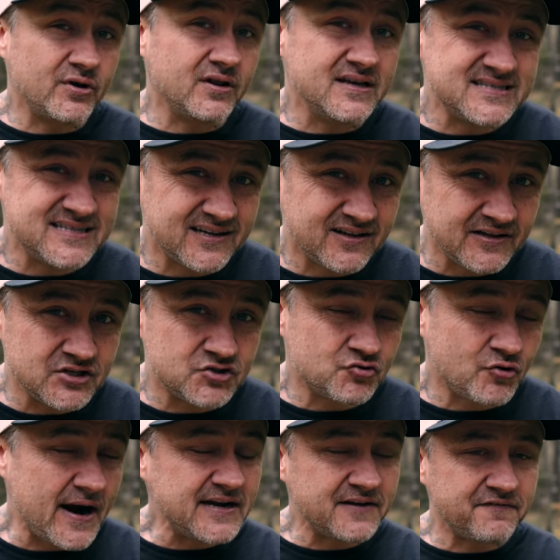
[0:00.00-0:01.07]
realistically,
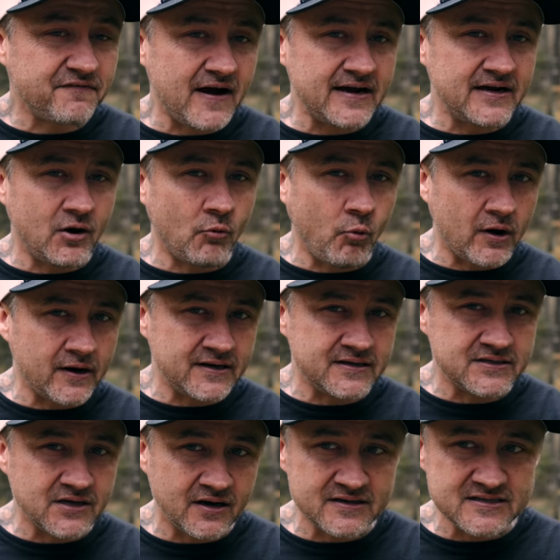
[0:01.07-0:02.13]
trying to find a one
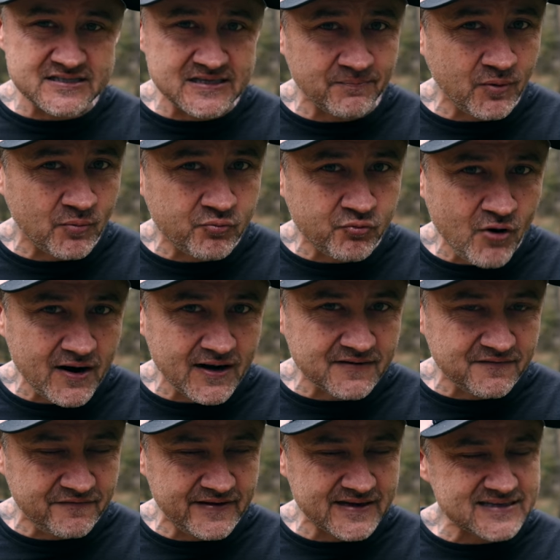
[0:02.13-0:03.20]
and done simple
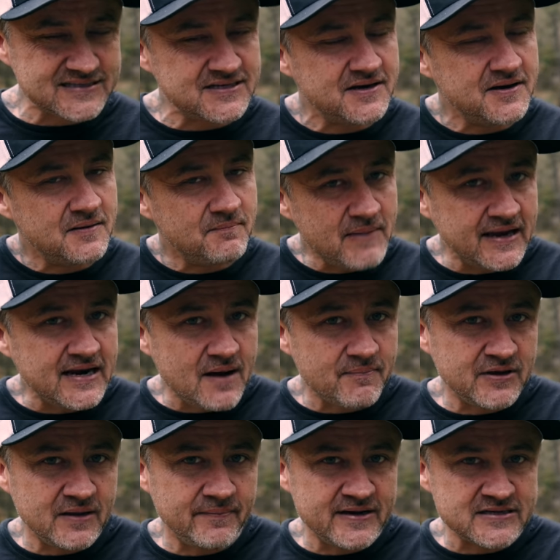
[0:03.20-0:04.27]
product fix may not
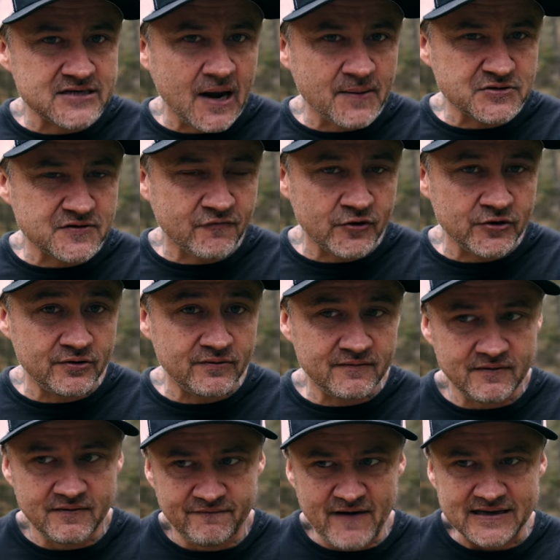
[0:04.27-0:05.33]
be the best option for you.
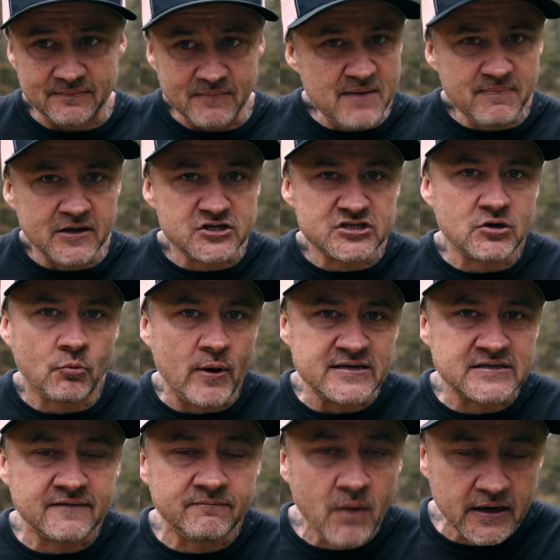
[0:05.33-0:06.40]
In fact, it may be just a
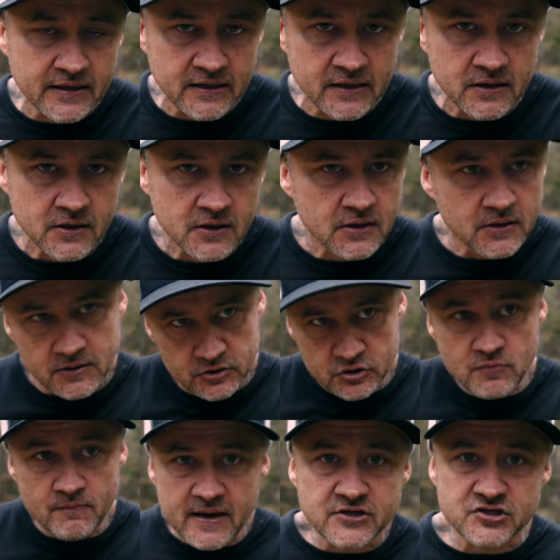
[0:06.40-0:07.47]
waste of money.
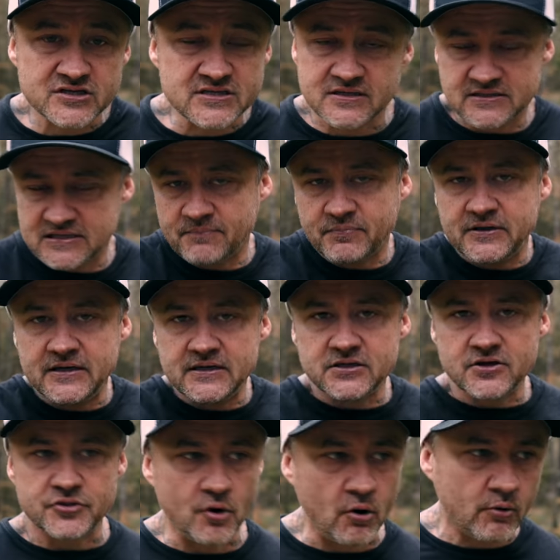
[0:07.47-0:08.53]
You may just simply need
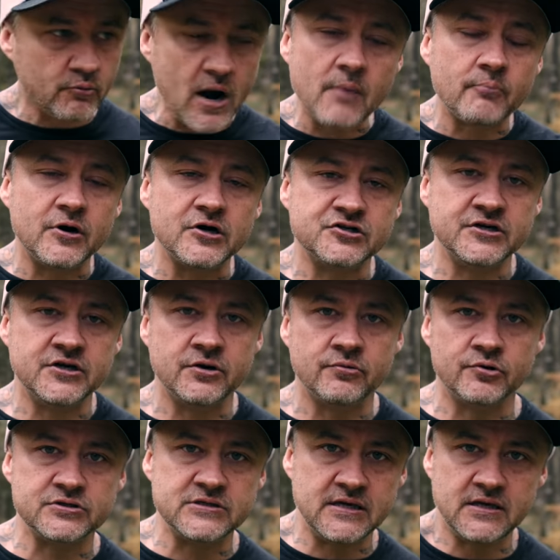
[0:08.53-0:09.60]
to throw a round brush into
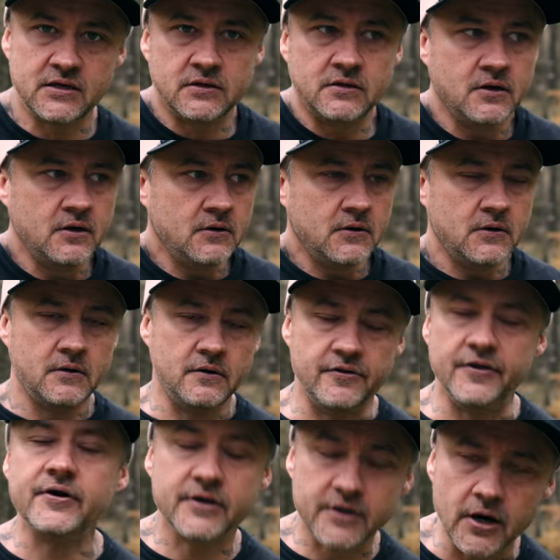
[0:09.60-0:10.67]
your routine, and
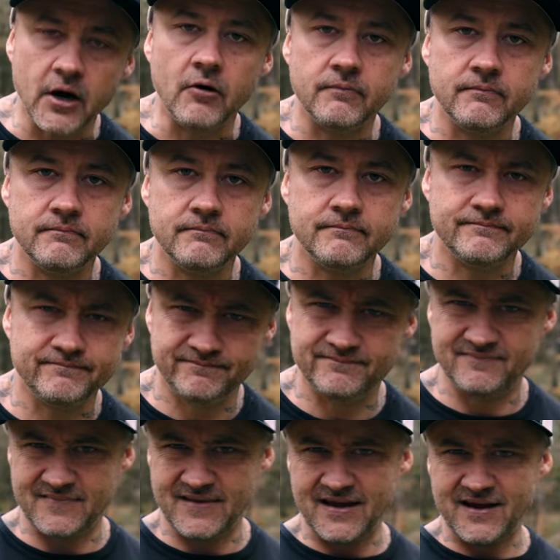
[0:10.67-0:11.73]
there you go.
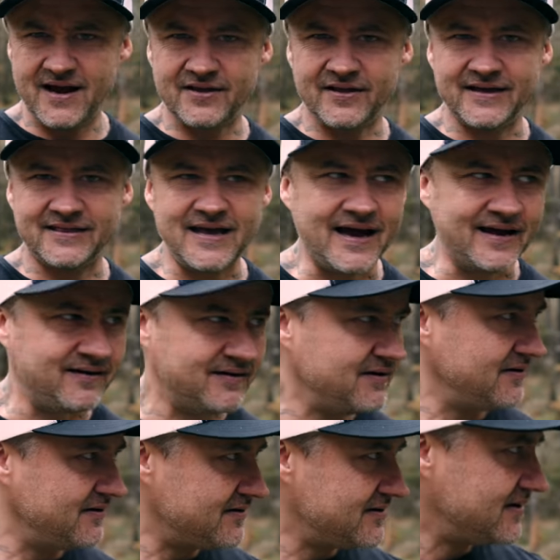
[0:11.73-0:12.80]
How you like that?
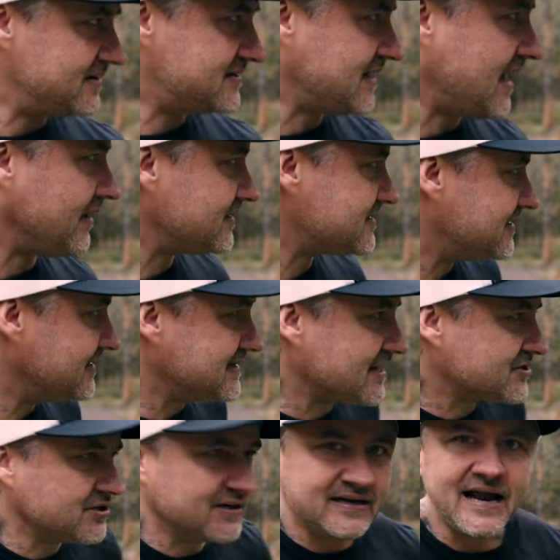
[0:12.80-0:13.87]
A stylist that's
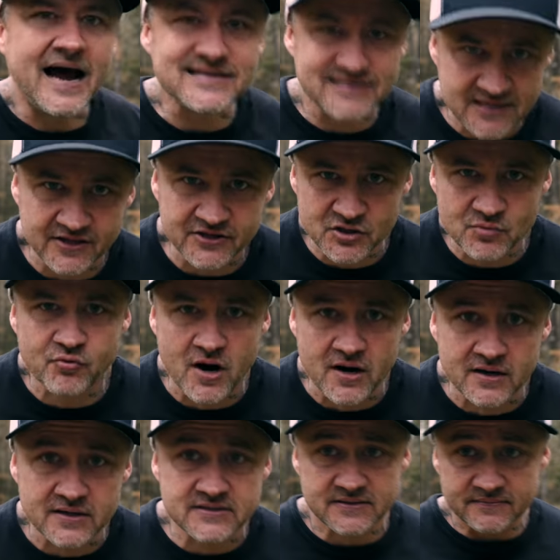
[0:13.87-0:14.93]
actually not selling you
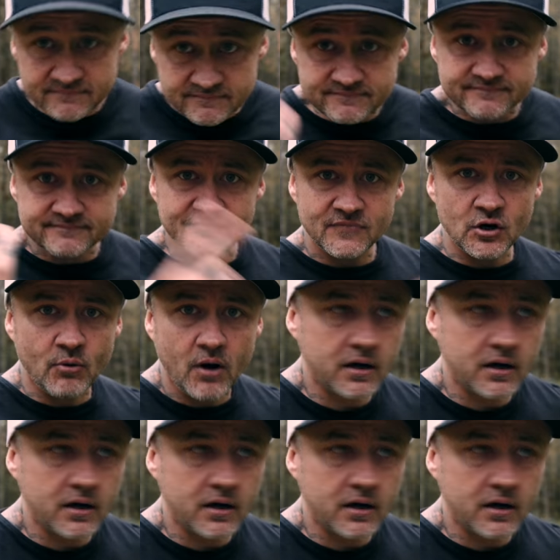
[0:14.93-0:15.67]
products you're